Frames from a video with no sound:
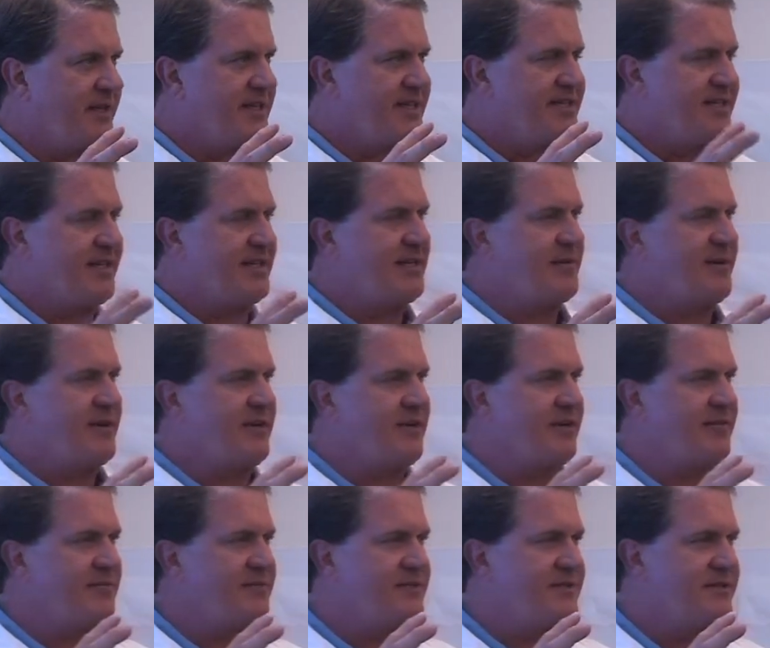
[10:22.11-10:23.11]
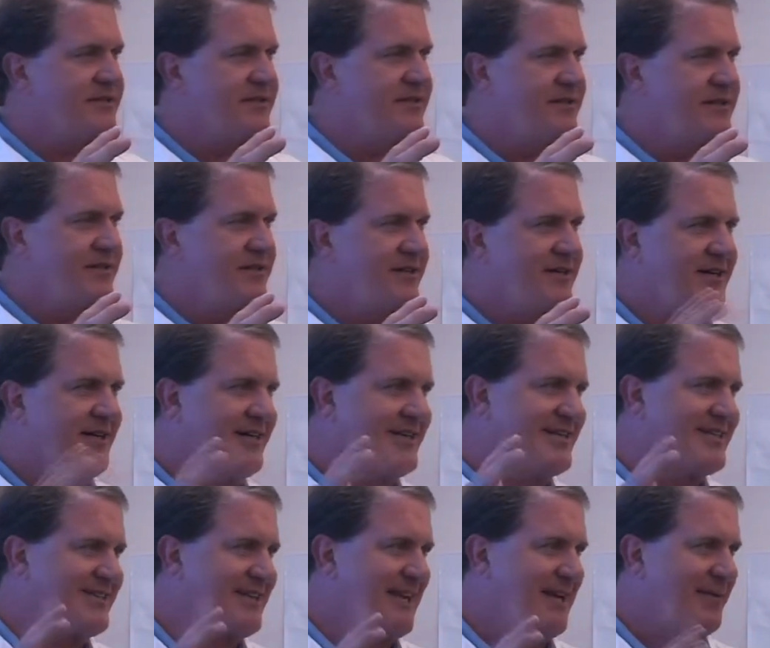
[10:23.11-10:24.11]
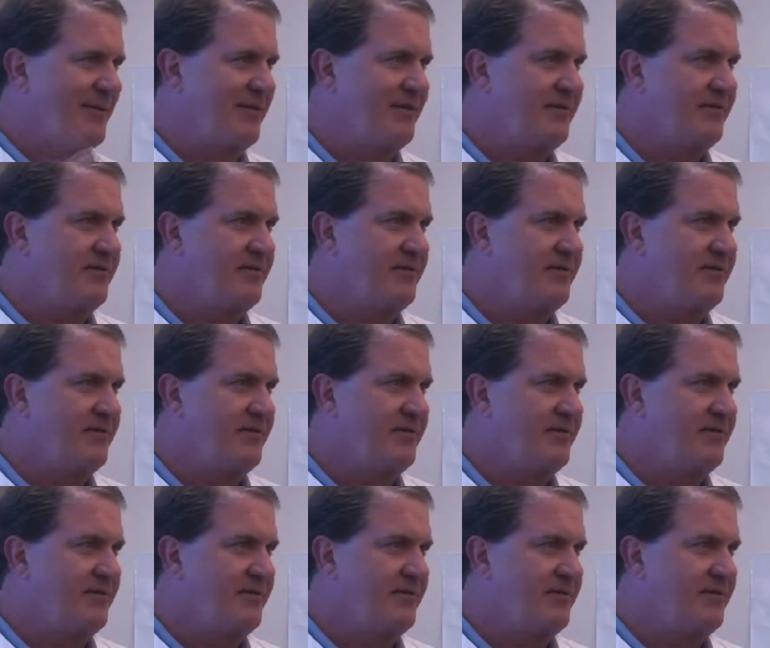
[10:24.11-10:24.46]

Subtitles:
suddenly becomes unstable.